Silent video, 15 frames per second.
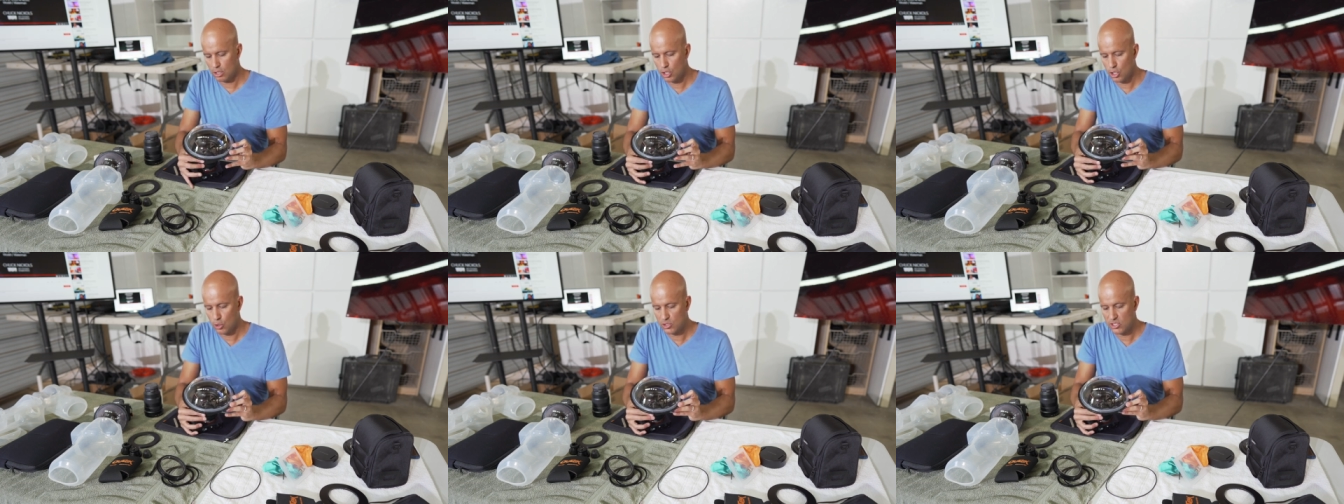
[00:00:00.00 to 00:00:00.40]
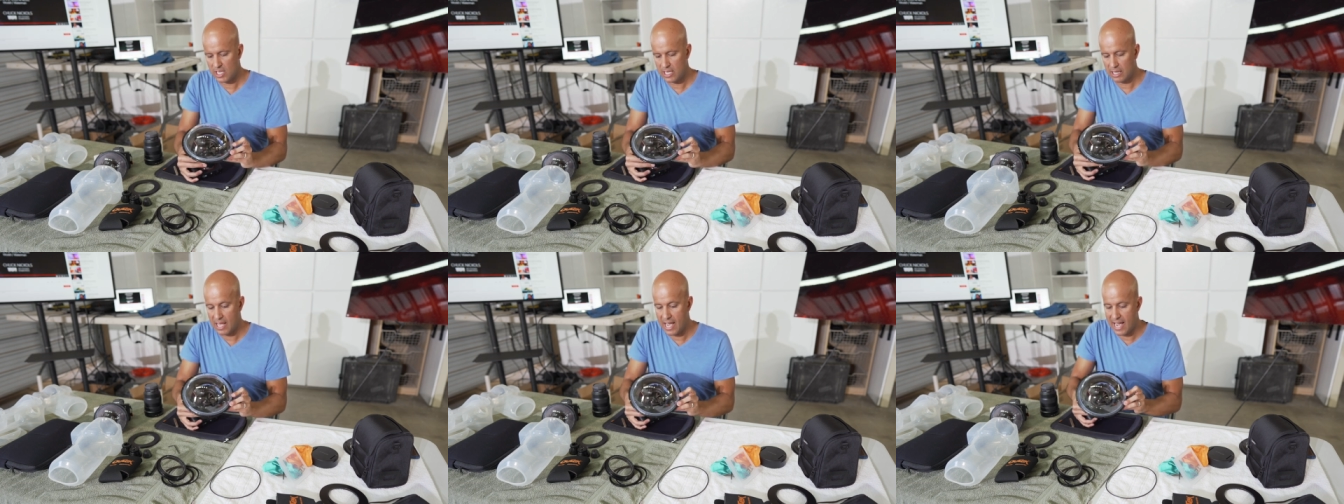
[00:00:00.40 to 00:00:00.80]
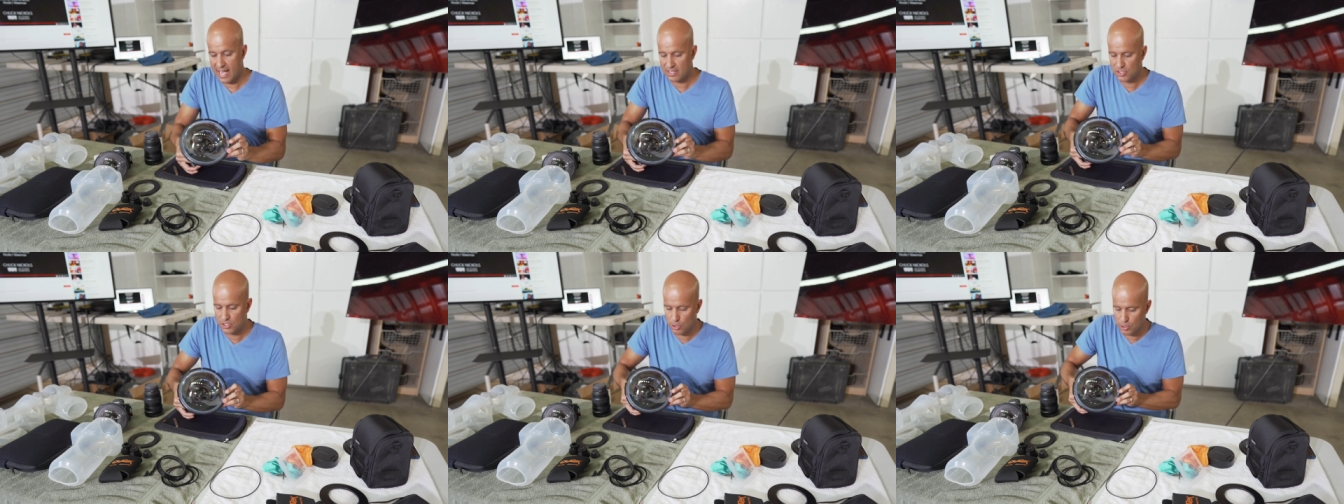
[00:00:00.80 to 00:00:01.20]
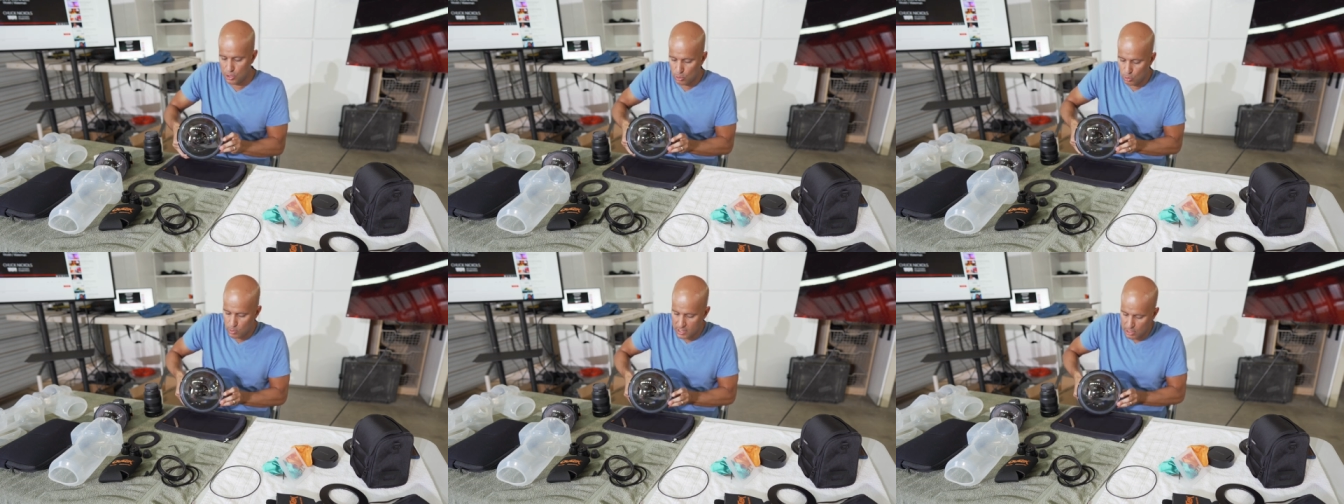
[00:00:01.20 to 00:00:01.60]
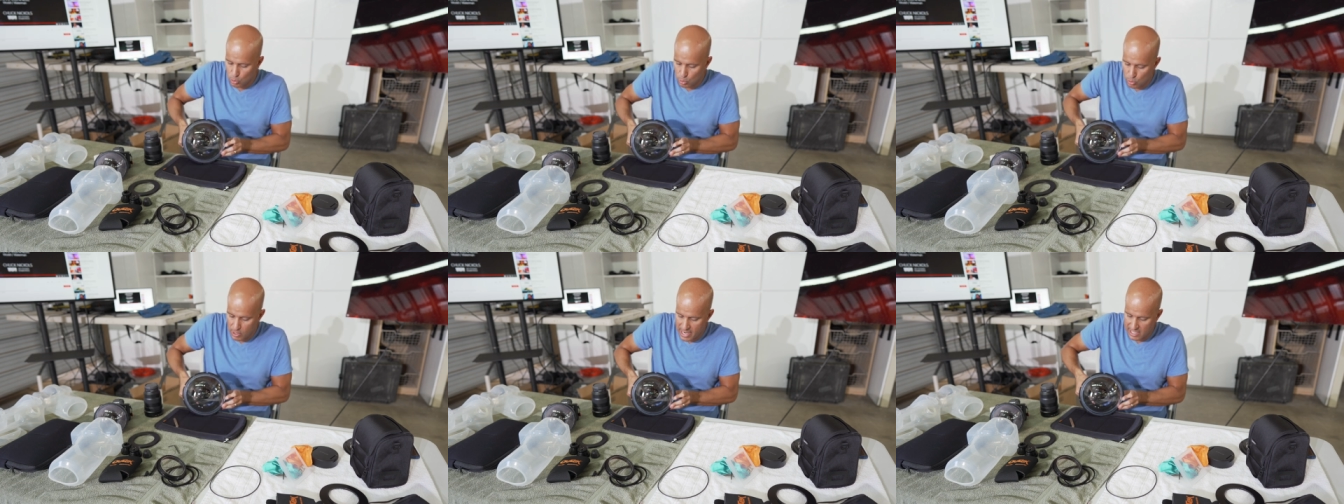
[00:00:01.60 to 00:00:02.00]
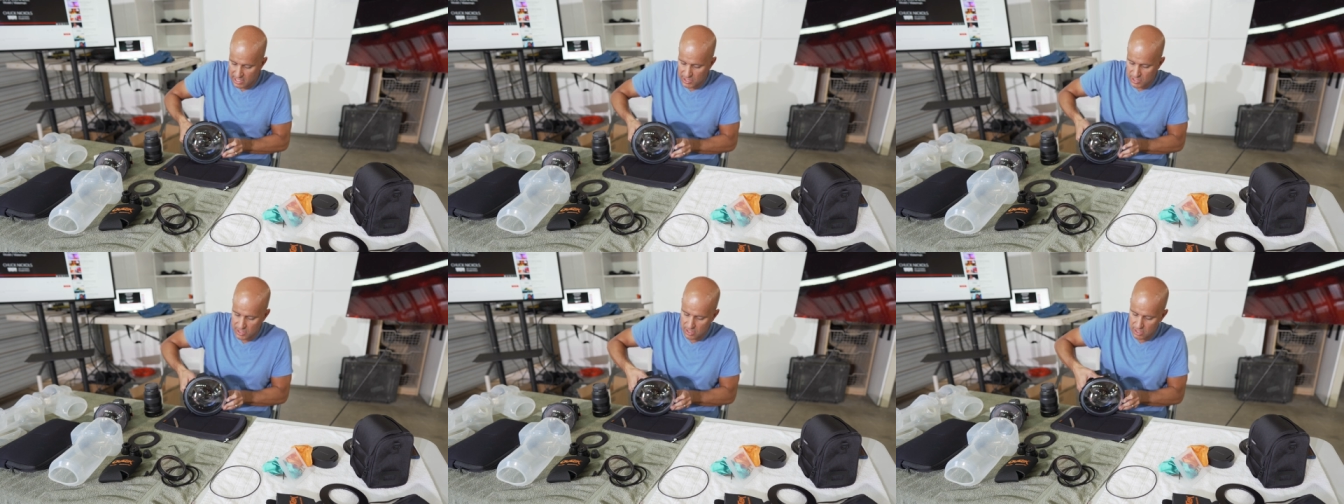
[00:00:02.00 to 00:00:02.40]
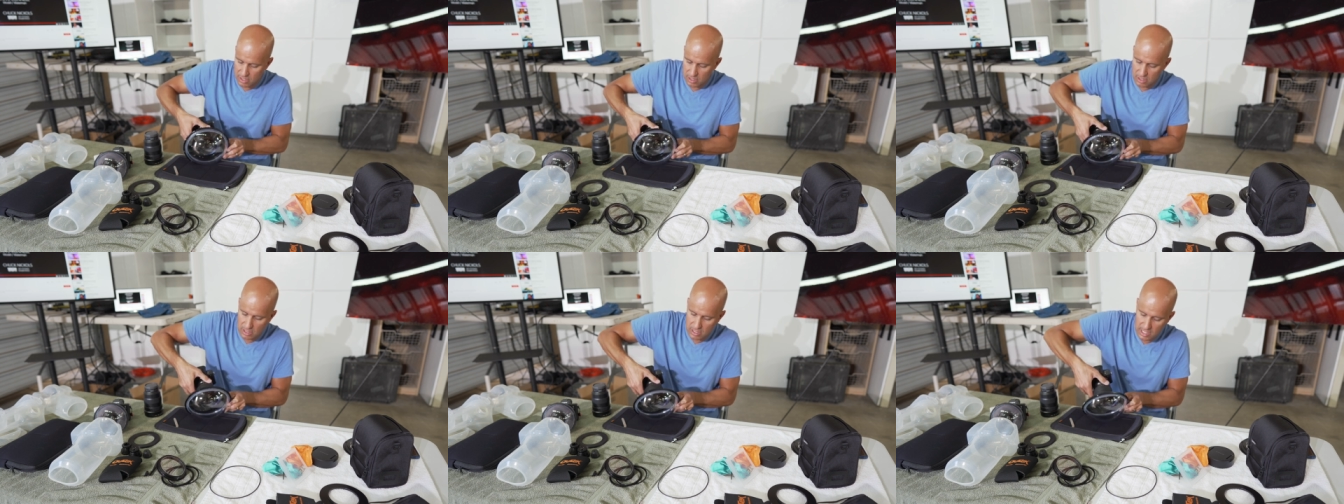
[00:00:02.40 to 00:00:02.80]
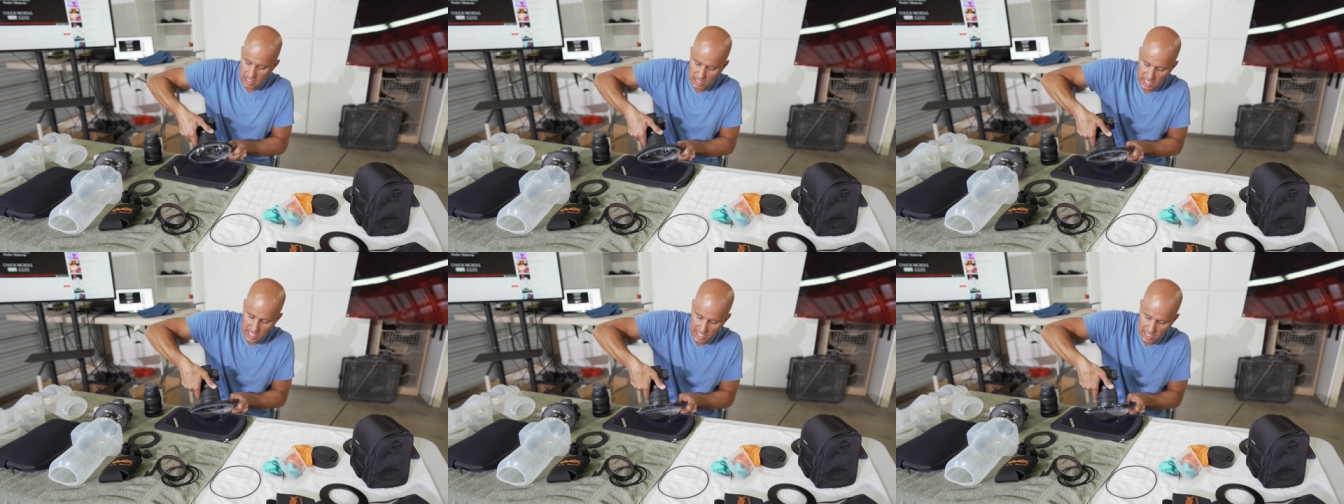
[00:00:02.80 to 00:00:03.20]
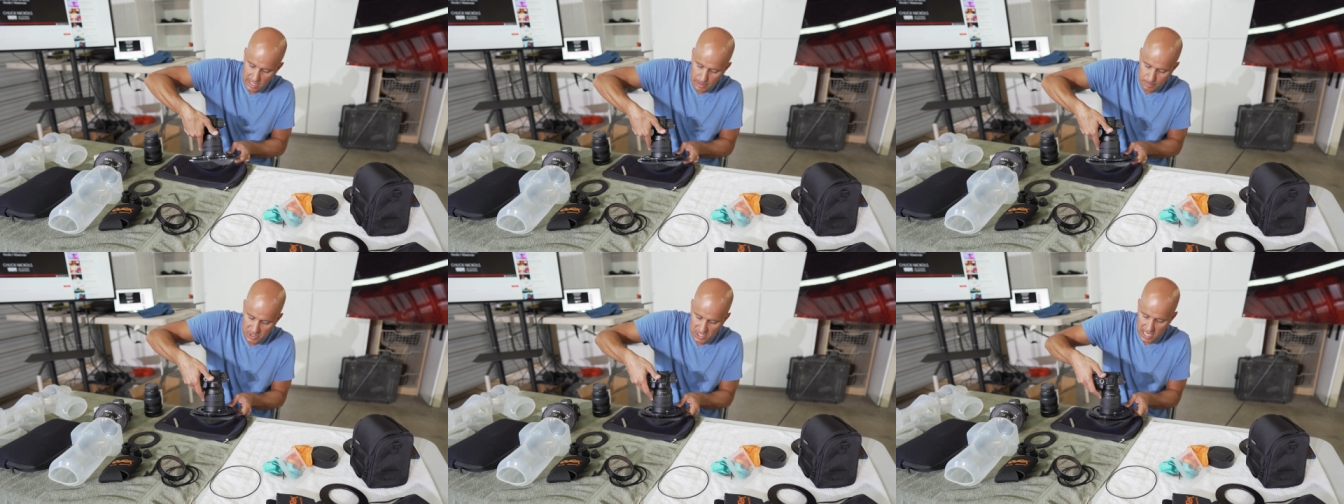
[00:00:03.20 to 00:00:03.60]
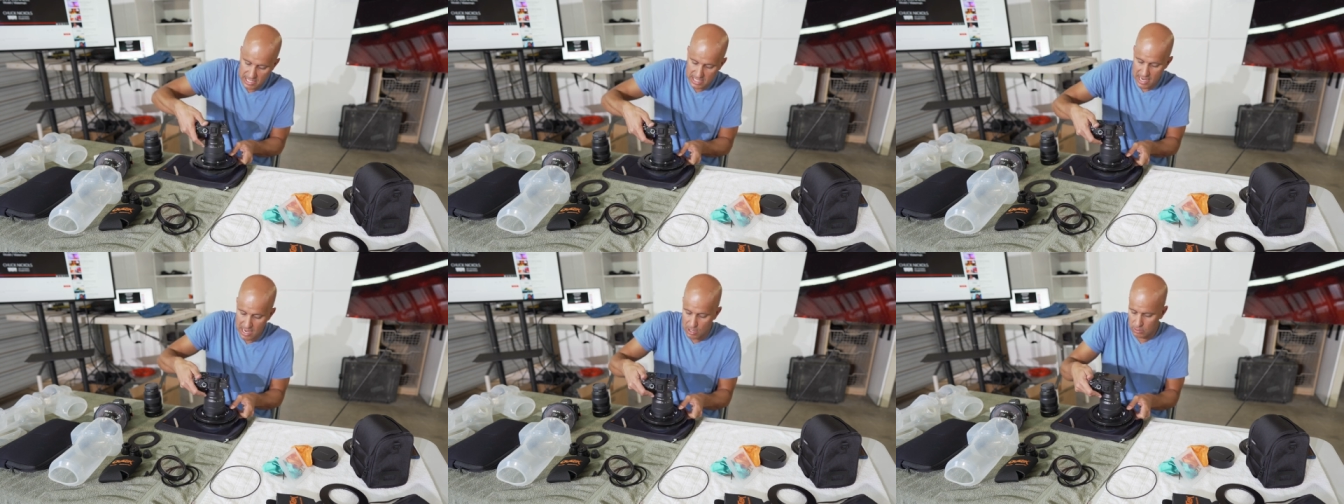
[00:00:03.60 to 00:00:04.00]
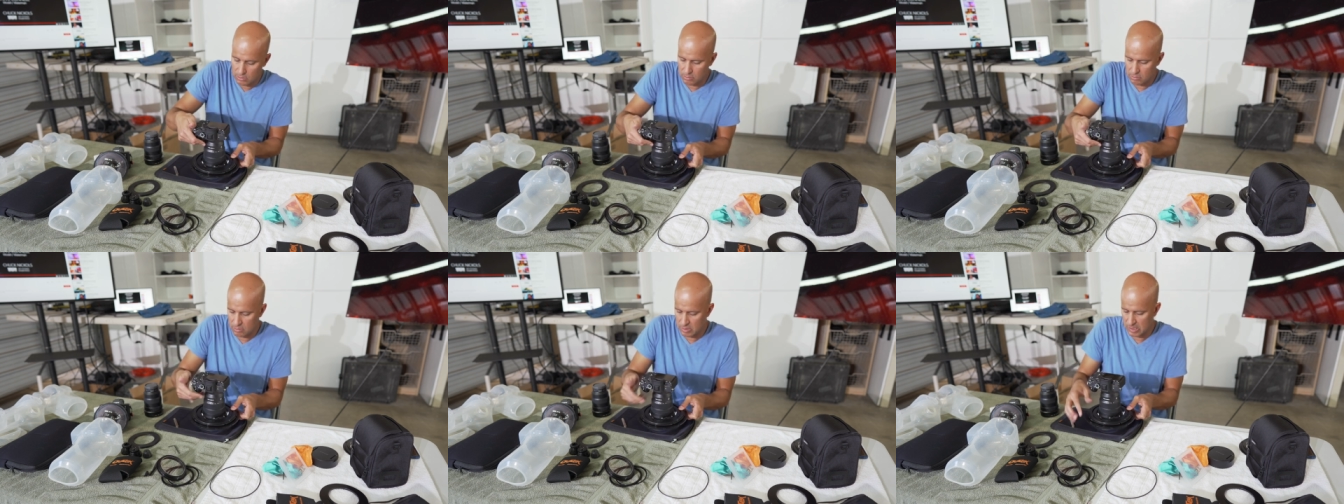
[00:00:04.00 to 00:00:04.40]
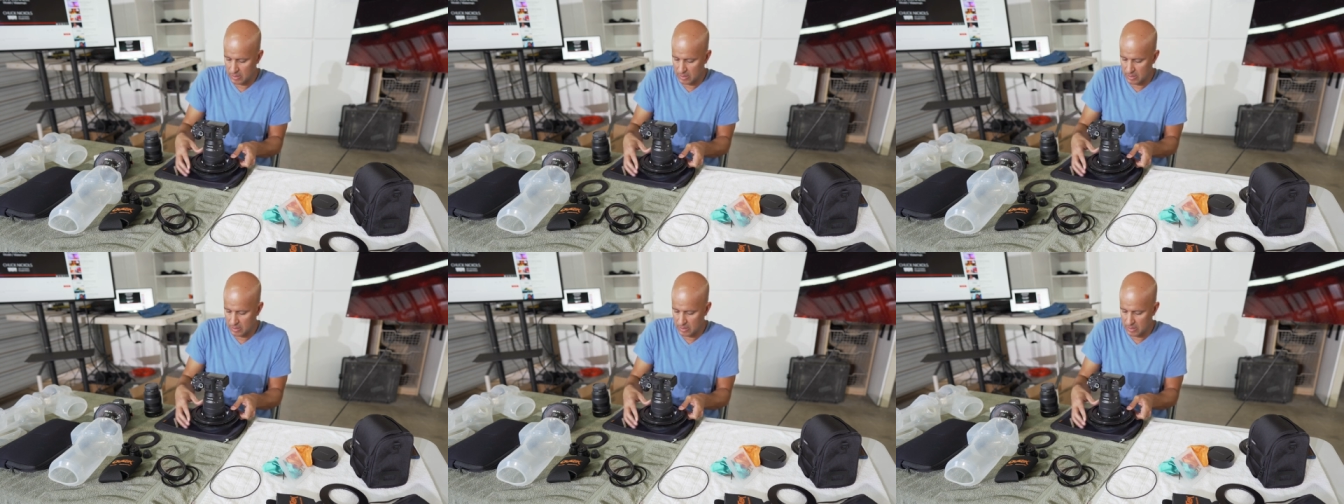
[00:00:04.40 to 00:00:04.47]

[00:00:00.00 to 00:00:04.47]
goes in last. So you'll want to rest it upside down.